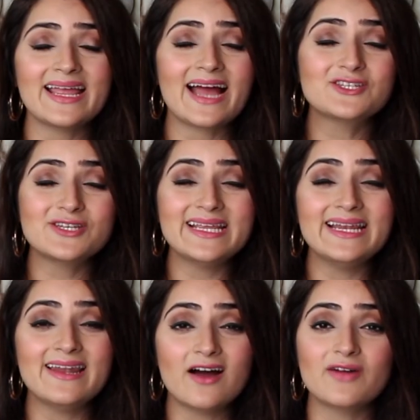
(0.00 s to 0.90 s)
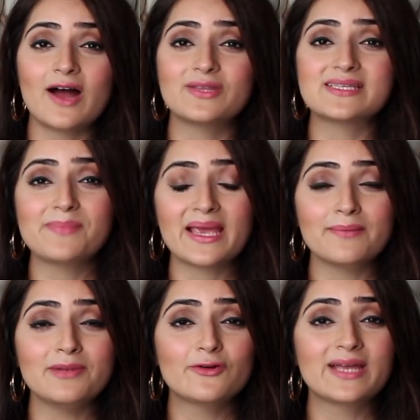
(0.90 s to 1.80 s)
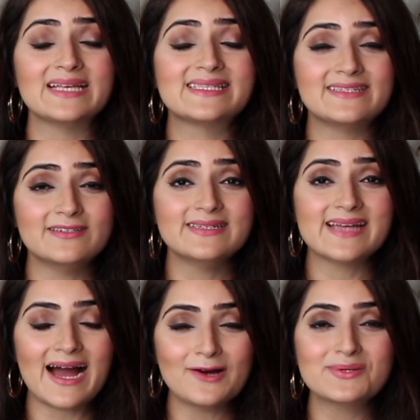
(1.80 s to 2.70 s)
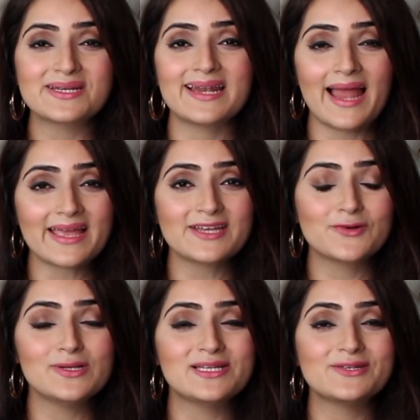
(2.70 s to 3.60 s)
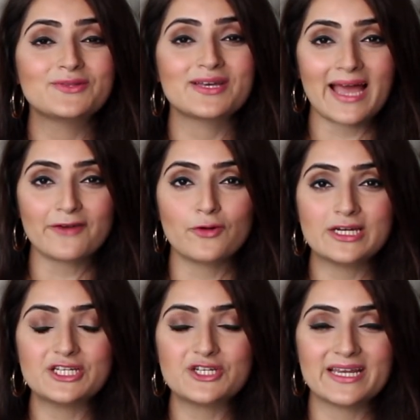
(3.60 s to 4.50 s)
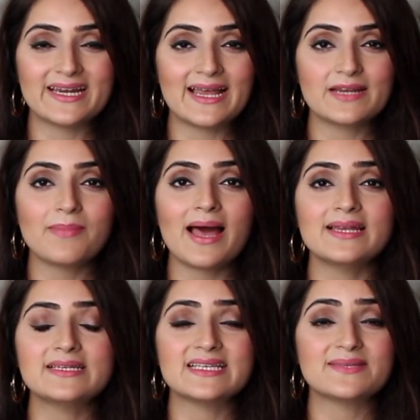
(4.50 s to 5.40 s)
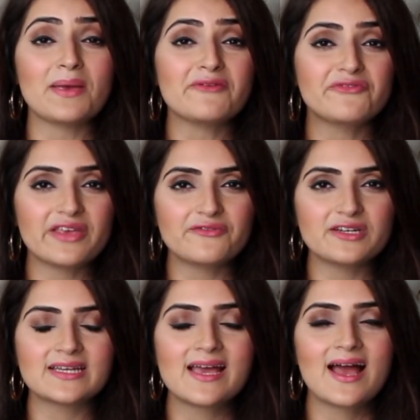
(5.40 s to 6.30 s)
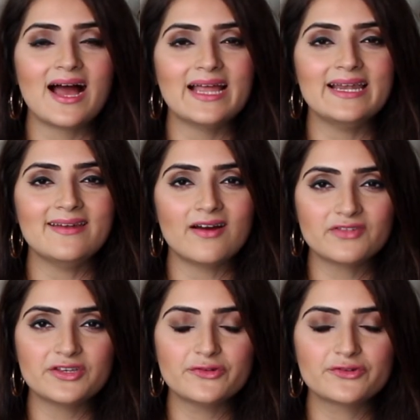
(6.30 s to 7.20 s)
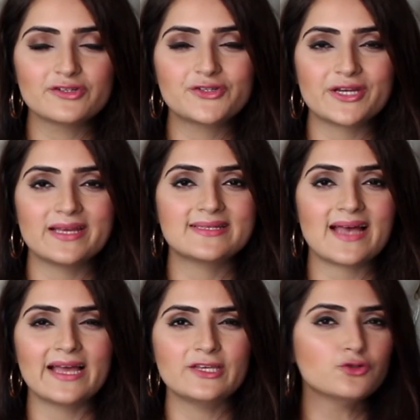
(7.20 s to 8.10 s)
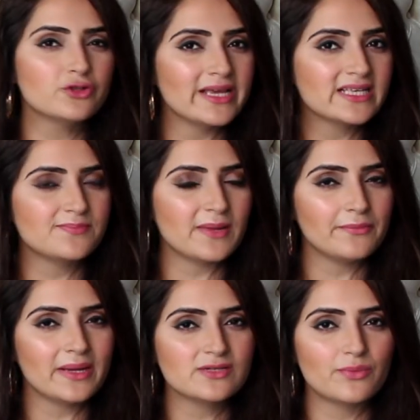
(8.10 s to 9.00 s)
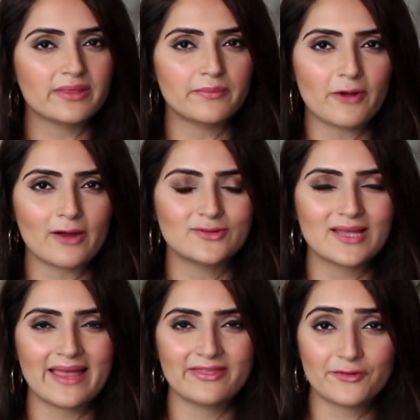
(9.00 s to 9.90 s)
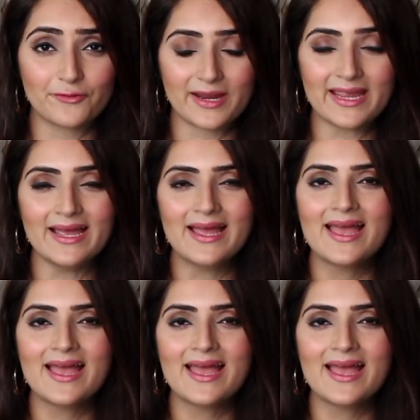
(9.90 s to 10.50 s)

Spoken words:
actually love how this makeup look has turned out. Like I told you, the Kat Von D Shade and Light palette is my favorite. I love the neutral shades. I usually experiment with the brown and the gray,